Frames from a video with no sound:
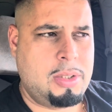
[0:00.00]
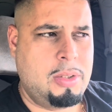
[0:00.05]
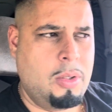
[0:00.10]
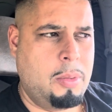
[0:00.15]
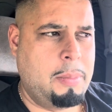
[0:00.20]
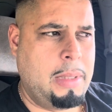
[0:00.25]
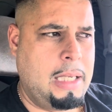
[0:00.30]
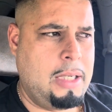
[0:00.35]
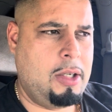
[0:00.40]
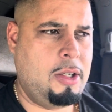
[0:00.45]
no
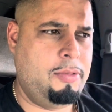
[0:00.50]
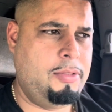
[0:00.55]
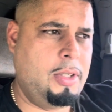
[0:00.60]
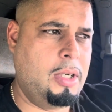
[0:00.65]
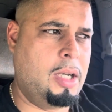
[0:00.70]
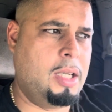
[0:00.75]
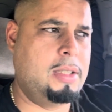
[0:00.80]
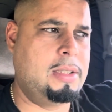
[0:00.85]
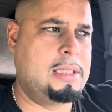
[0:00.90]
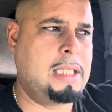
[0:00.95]
matter if you're
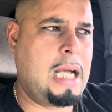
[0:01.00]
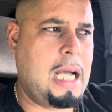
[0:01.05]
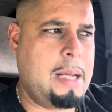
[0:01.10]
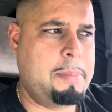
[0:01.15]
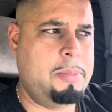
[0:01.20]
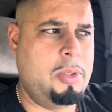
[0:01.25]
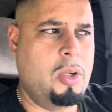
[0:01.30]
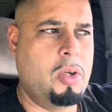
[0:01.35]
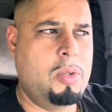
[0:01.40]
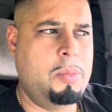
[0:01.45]
on top,
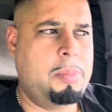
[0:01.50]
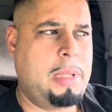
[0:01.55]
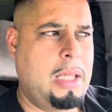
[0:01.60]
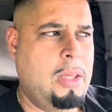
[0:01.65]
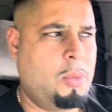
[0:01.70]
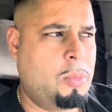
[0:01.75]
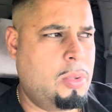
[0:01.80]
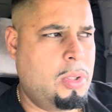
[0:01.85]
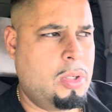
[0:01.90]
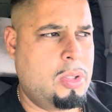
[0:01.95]
known by the
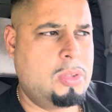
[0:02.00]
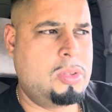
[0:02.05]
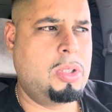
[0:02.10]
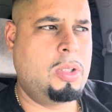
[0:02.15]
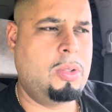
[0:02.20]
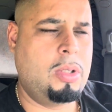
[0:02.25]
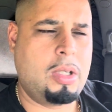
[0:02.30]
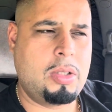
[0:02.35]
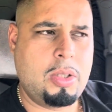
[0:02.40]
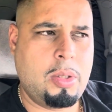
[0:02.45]
world,
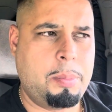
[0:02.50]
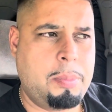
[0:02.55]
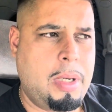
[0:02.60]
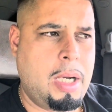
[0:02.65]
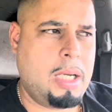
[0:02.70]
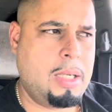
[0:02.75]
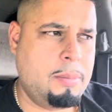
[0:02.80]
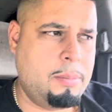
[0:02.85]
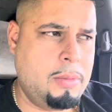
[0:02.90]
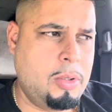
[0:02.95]
or on the
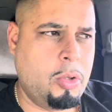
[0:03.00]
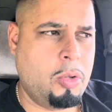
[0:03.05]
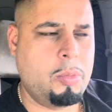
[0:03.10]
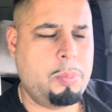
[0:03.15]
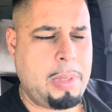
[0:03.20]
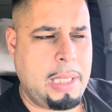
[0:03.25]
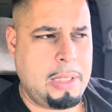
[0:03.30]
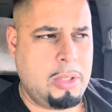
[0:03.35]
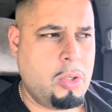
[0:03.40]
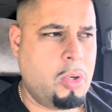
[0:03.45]
bottom, known
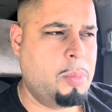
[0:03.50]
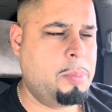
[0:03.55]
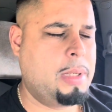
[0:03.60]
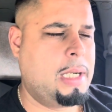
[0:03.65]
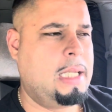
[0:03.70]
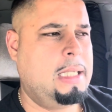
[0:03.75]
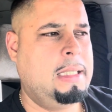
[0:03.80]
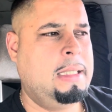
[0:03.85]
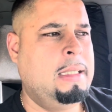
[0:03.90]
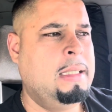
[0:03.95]
by
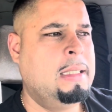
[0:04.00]
nobody.